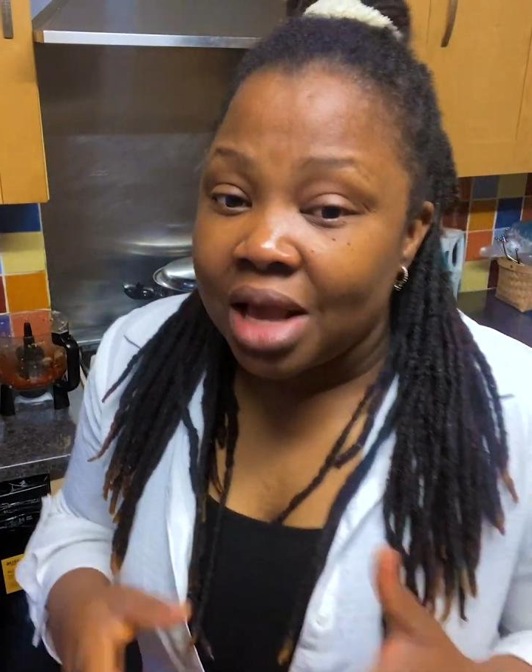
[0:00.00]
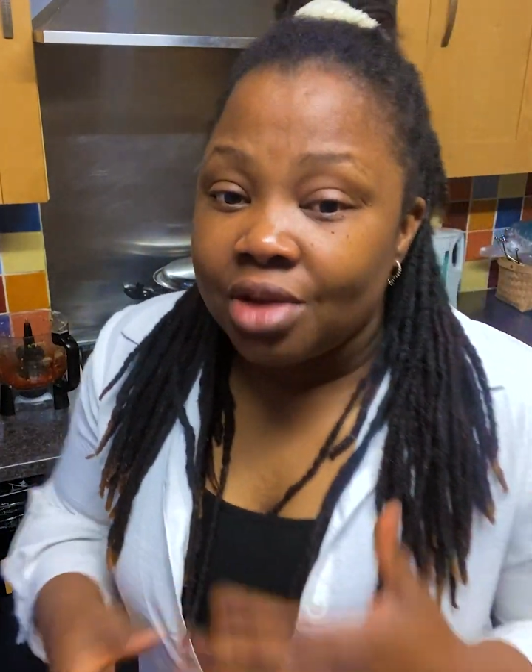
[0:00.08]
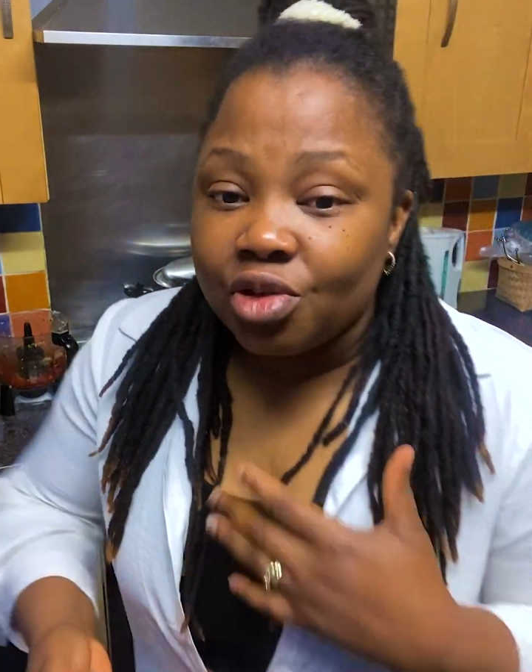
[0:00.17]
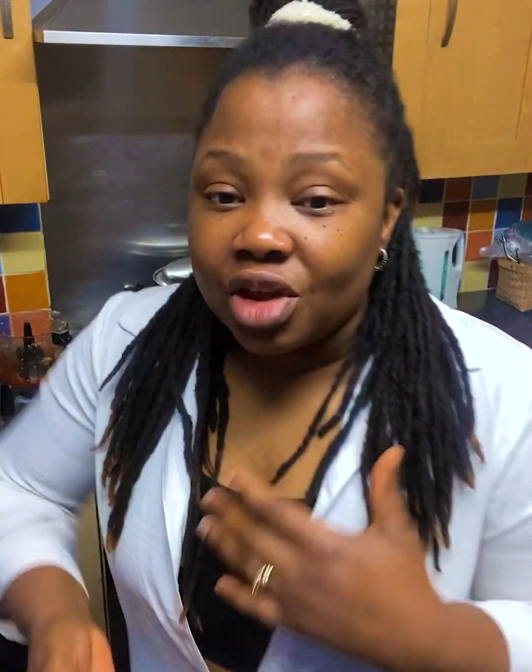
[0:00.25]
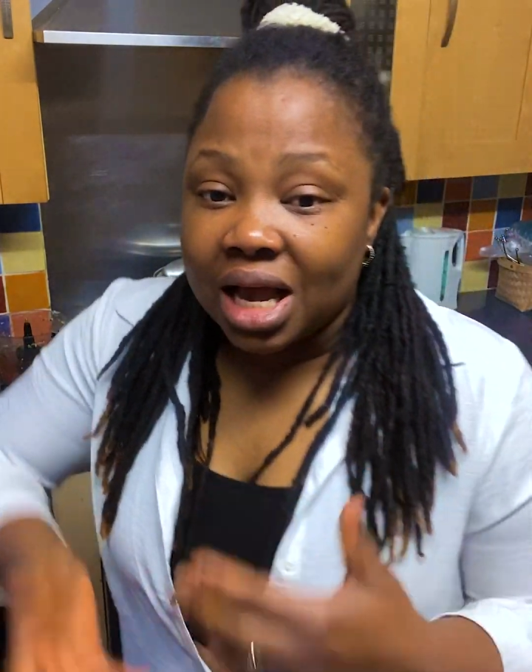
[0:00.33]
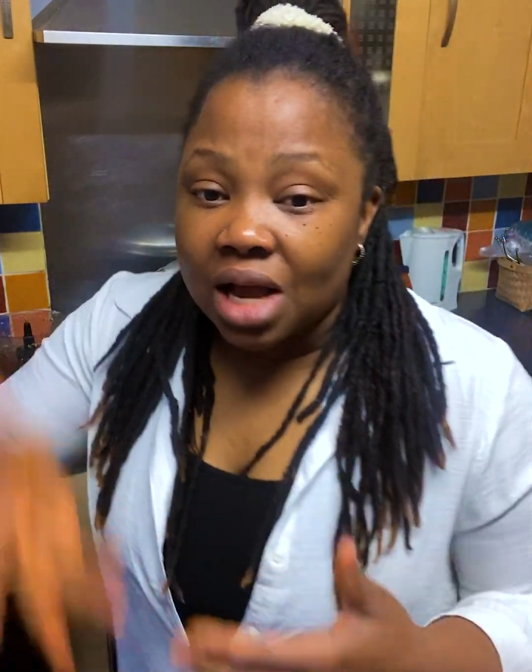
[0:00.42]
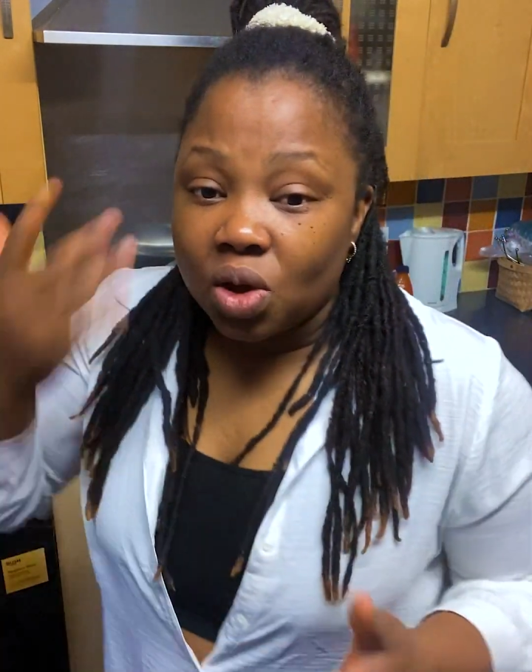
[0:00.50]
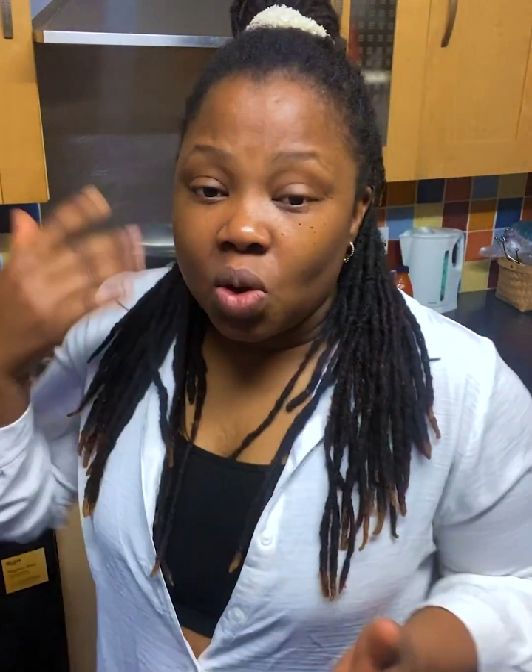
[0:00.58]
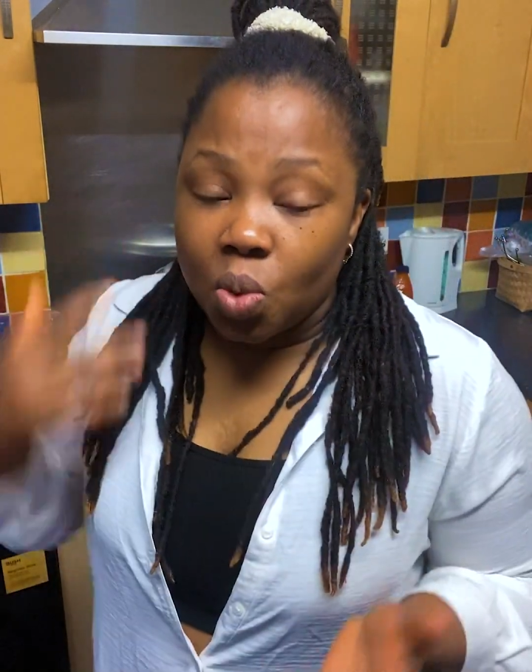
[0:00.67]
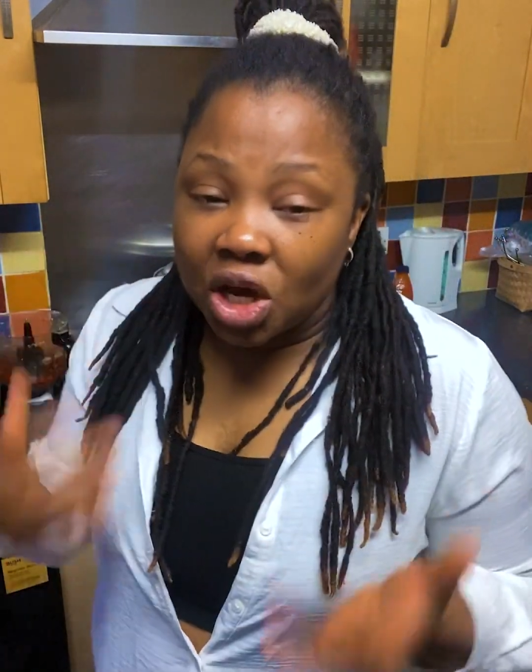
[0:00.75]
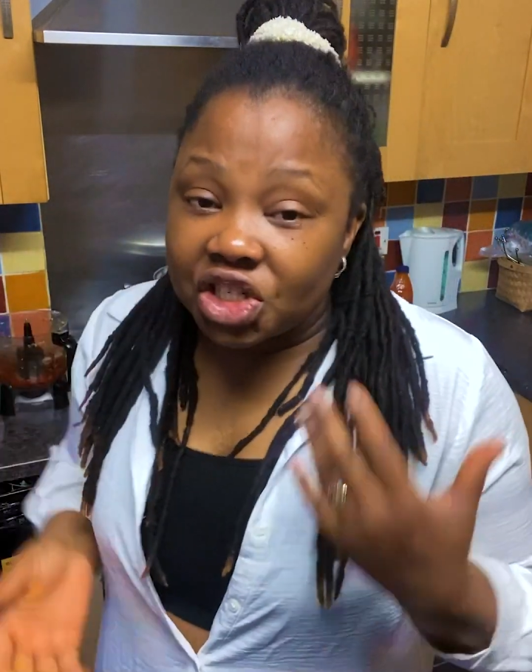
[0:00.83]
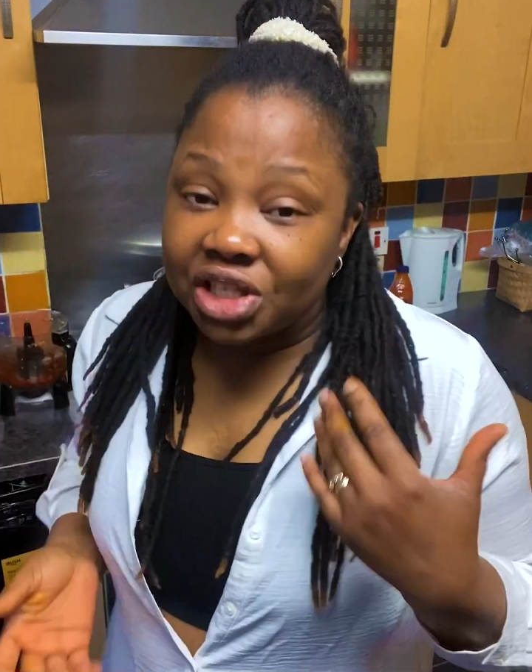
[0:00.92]
So you can go
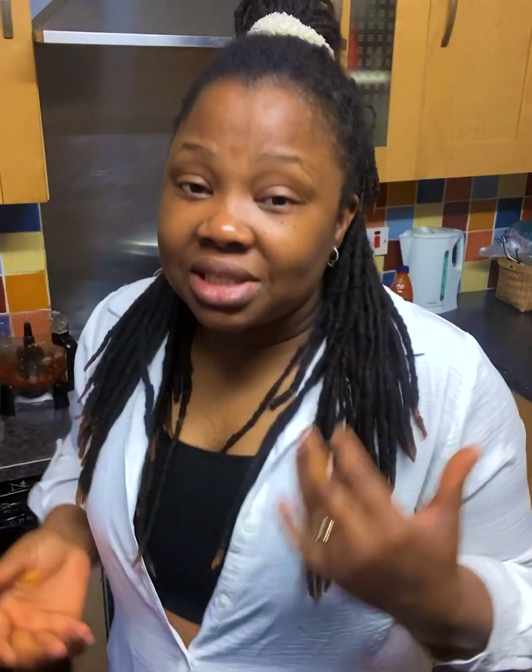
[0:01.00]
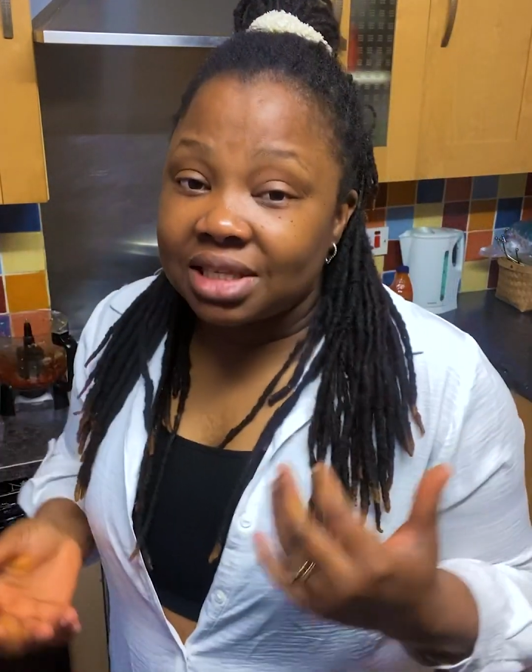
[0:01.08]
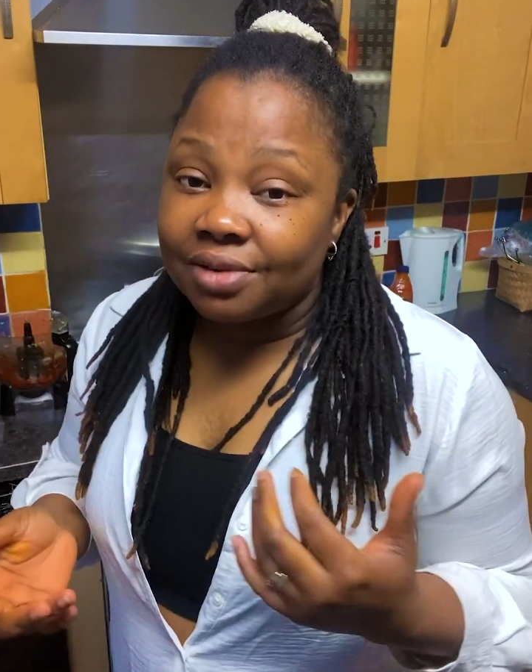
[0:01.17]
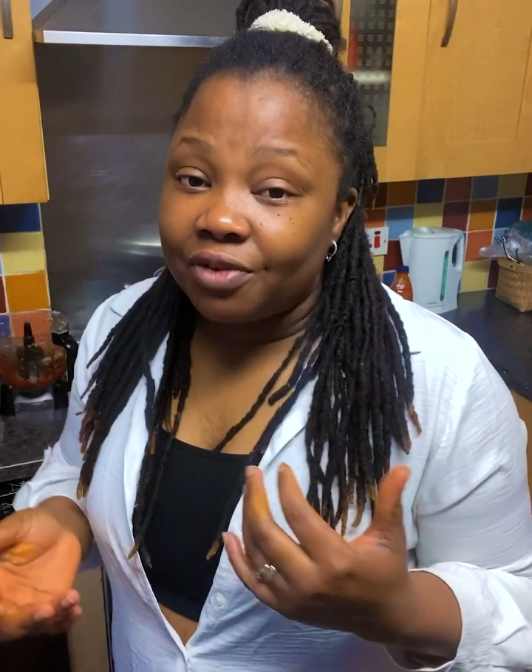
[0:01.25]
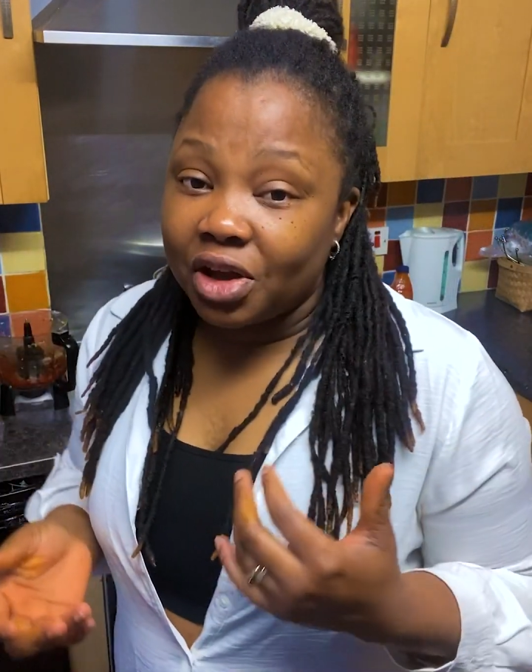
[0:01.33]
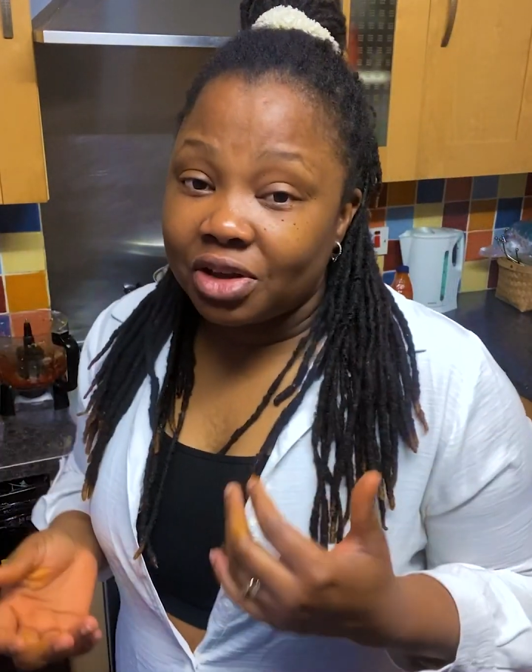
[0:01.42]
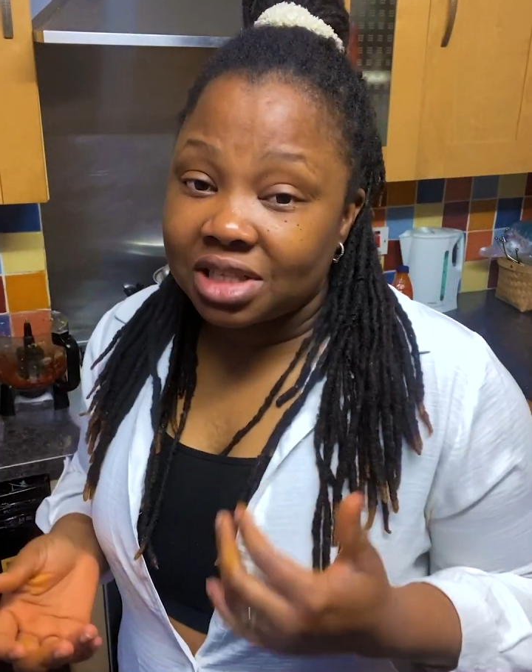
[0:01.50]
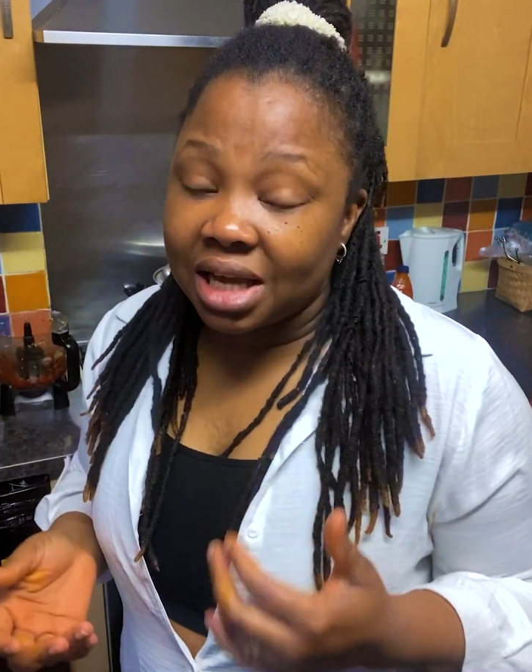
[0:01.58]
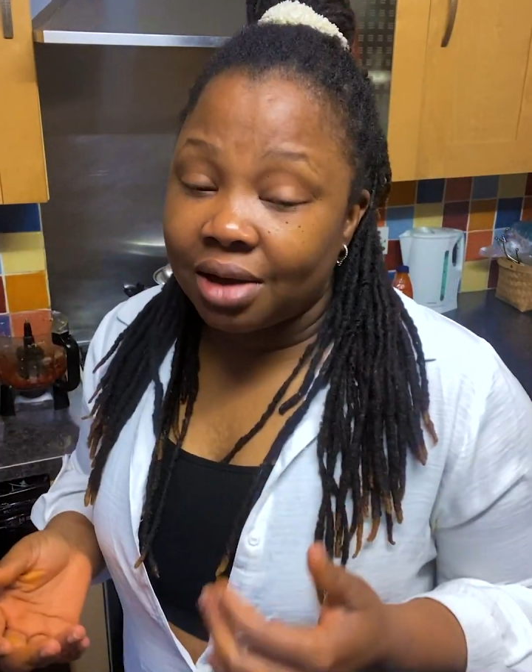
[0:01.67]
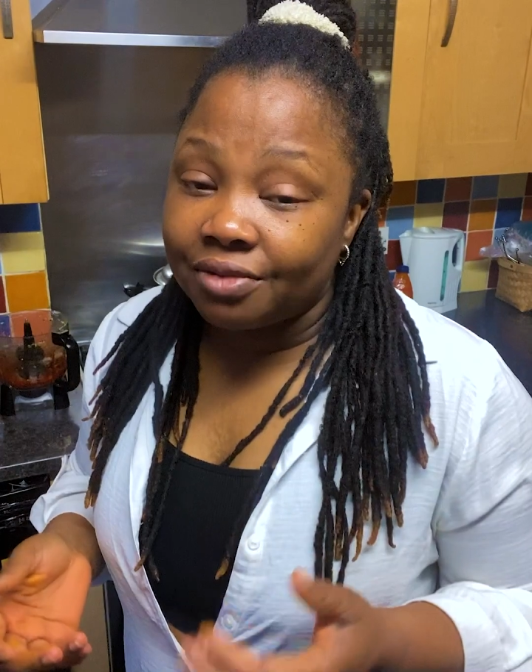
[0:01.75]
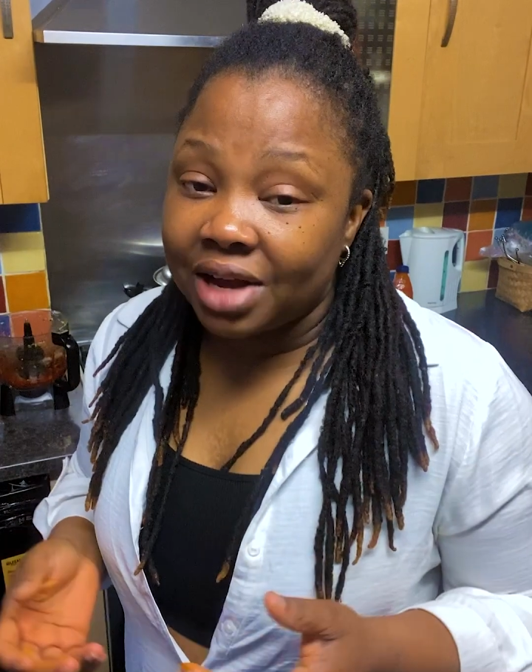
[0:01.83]
watch it for yourself